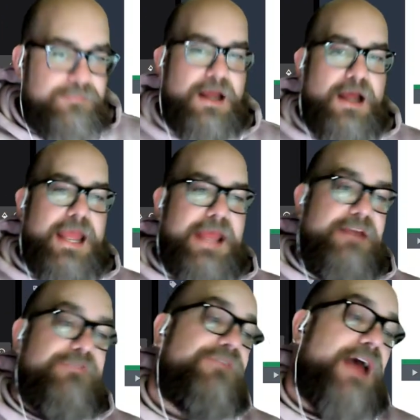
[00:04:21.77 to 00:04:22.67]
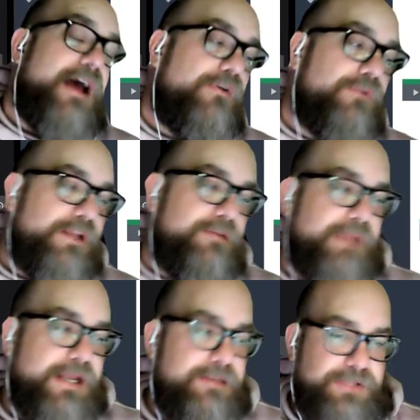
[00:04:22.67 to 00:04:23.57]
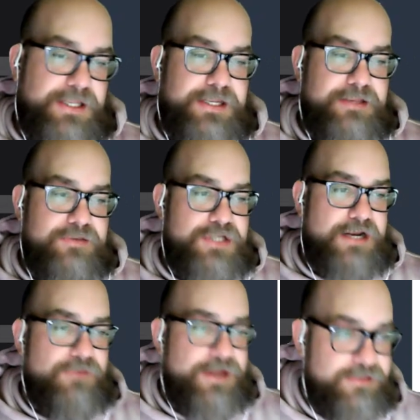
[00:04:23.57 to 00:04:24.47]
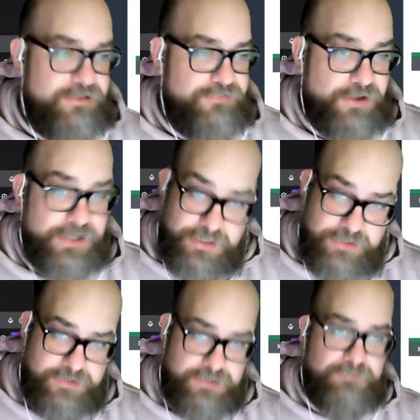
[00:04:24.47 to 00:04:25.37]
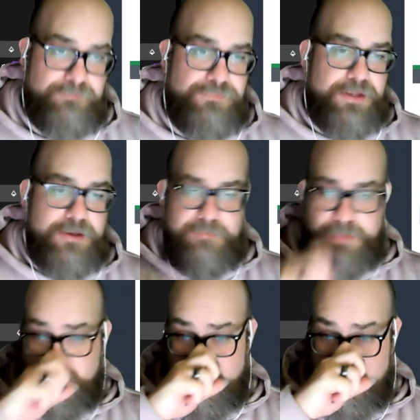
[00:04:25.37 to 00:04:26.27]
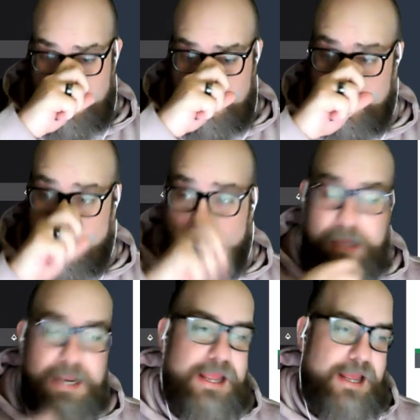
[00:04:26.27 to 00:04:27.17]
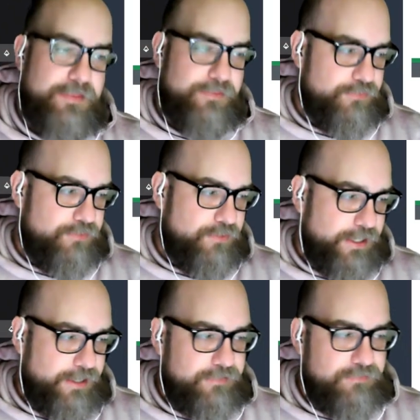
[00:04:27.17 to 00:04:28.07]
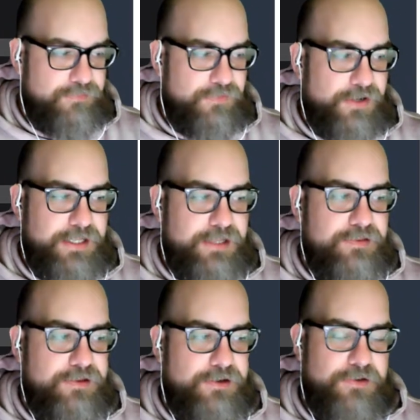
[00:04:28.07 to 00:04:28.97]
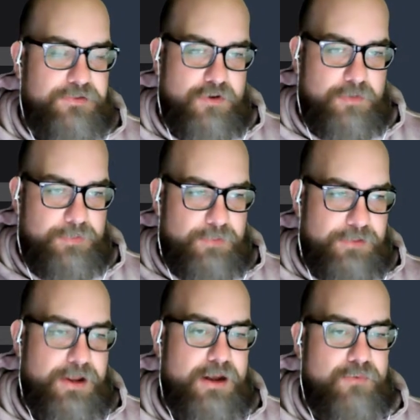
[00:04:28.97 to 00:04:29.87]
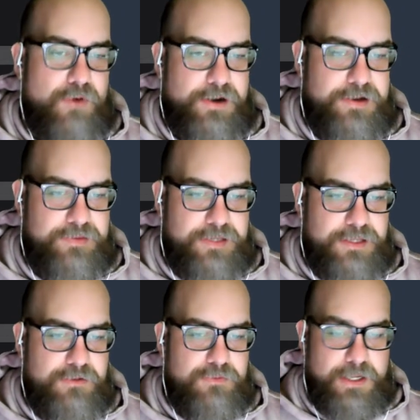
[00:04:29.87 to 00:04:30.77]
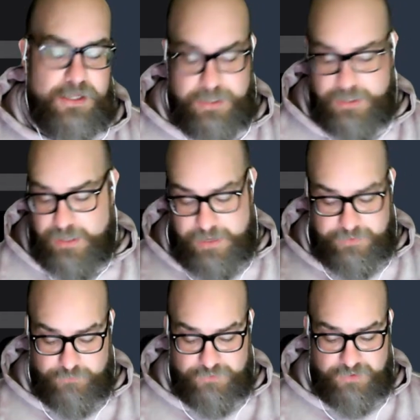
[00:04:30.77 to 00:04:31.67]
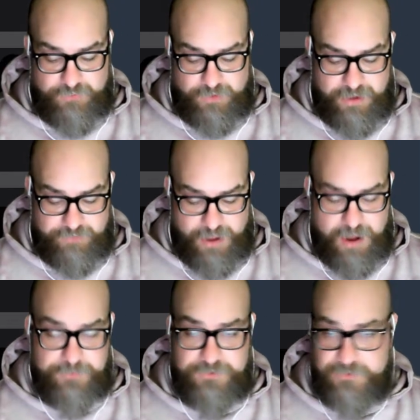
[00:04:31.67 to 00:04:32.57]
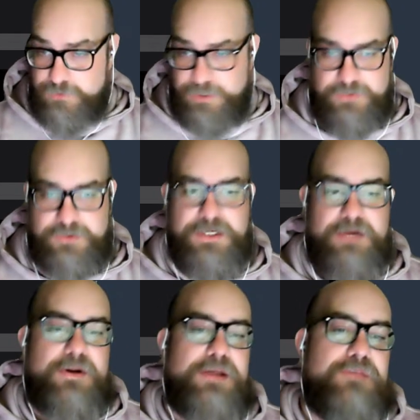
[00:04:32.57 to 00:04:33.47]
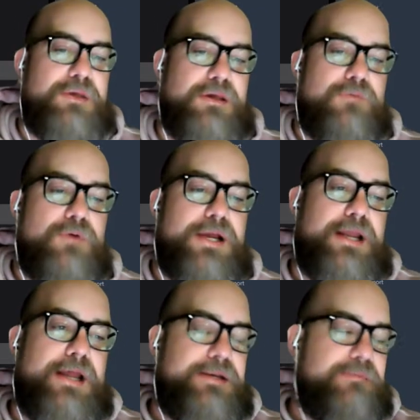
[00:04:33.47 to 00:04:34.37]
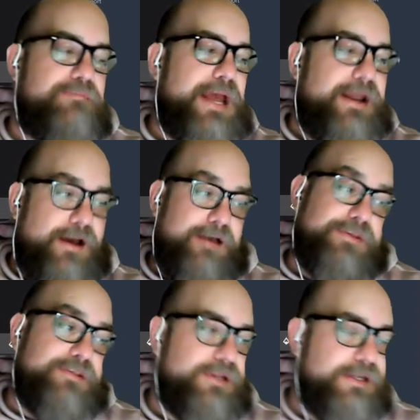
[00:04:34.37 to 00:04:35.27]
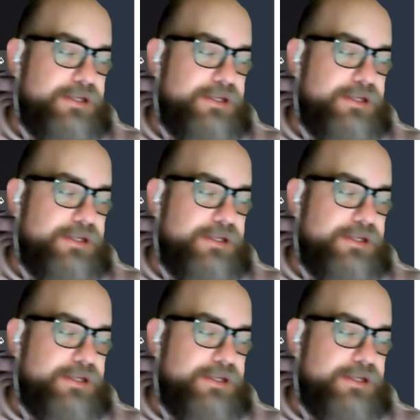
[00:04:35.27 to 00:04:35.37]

I found it made playing against check raises very easy. Because when I had those good hands, it was very easy to determine whether or not I wanted to continue. And there was never a lot of opportunities to check raise me when I didn't bet, obviously.